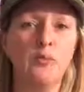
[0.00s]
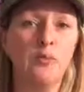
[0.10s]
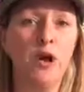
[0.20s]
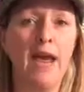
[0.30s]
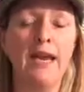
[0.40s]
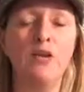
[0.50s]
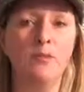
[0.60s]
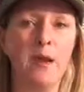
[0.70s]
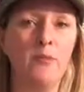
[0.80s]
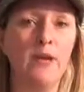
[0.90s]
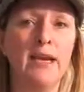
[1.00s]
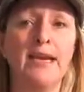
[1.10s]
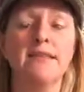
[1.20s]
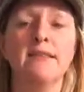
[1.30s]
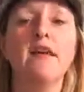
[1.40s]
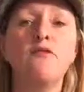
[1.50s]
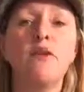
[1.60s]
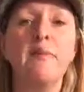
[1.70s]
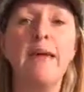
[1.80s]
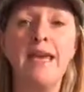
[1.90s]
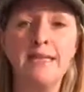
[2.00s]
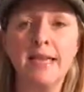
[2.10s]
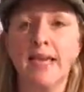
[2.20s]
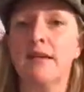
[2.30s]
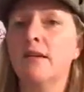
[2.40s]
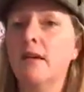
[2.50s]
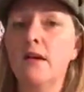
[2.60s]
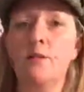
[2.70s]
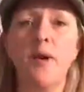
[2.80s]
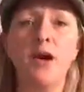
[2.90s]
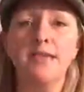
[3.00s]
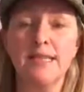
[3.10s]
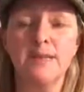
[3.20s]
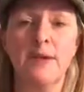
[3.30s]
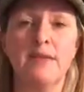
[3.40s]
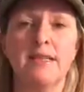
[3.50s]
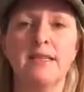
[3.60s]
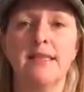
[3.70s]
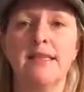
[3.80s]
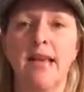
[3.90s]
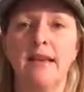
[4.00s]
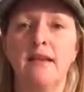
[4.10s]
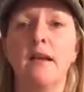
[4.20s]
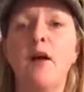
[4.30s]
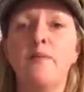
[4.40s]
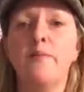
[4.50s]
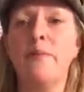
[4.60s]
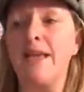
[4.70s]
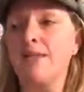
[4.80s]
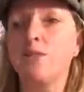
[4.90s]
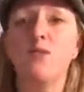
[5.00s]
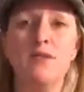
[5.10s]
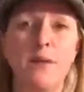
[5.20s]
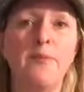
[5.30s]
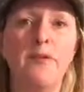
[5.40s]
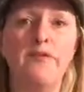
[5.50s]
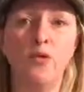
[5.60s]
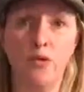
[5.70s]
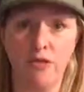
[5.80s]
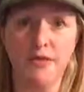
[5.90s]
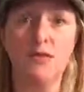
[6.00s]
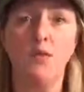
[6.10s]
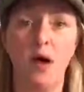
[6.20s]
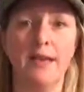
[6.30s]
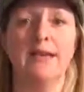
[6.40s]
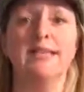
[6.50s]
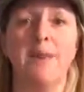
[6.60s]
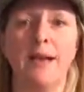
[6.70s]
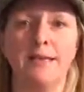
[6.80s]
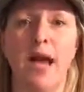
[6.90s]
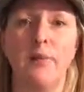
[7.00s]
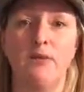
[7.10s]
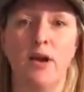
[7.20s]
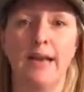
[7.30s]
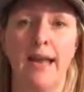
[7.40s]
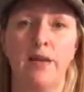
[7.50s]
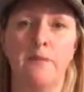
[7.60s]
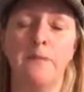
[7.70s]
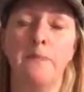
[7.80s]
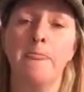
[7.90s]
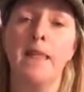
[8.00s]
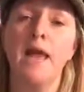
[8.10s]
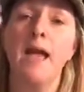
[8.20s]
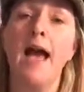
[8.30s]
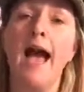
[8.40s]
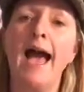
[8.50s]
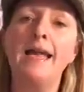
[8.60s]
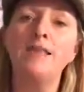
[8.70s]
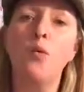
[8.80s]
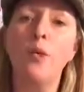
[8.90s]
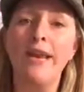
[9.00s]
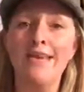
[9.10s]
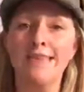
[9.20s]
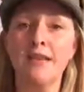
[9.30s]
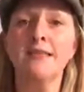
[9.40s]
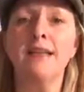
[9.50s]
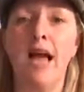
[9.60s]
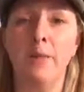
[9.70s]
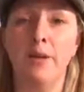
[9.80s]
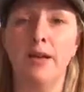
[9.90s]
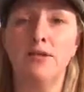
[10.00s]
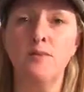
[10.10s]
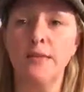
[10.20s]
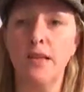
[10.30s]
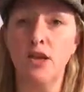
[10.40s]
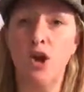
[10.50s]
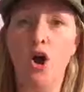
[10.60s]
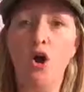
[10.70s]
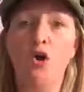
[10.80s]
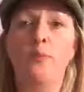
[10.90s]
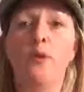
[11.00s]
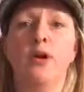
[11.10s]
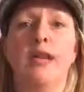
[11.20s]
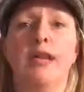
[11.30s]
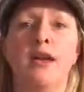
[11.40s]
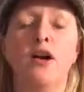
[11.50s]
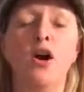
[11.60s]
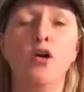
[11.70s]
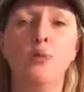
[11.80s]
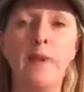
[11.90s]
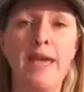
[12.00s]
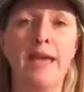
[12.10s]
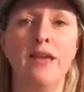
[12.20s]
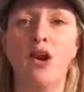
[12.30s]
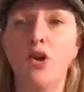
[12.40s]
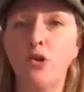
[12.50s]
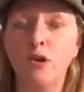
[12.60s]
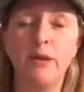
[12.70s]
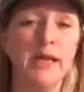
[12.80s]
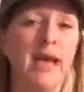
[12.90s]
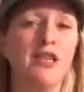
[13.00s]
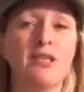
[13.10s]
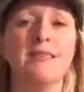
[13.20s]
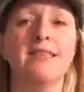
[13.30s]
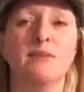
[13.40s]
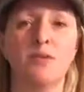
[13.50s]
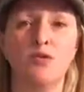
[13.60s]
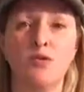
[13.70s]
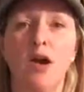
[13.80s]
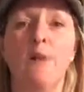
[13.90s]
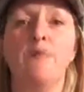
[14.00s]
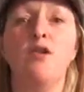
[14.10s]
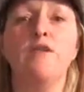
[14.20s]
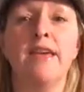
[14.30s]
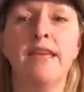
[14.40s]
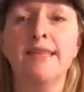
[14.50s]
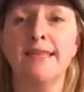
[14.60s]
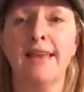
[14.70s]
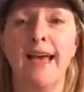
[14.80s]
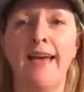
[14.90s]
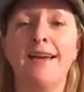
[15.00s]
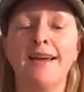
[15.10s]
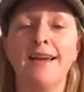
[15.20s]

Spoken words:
brain, your memory is repeating past experiences and saying, based on what's happened before, this is what I can expect to happen right now. And when it doesn't happen, it's almost like your whole body, your whole being, your whole communication system is all kind of moving into that